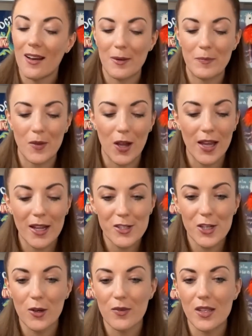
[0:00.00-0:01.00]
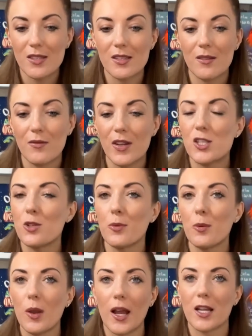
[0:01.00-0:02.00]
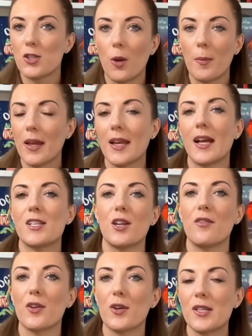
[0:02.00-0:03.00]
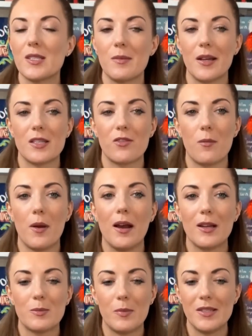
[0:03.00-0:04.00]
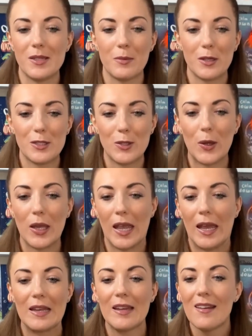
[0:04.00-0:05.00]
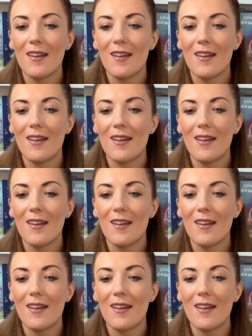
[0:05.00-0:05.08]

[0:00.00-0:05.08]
I actually got this vegetable like chopping gadget for Christmas from my husband in my stocking.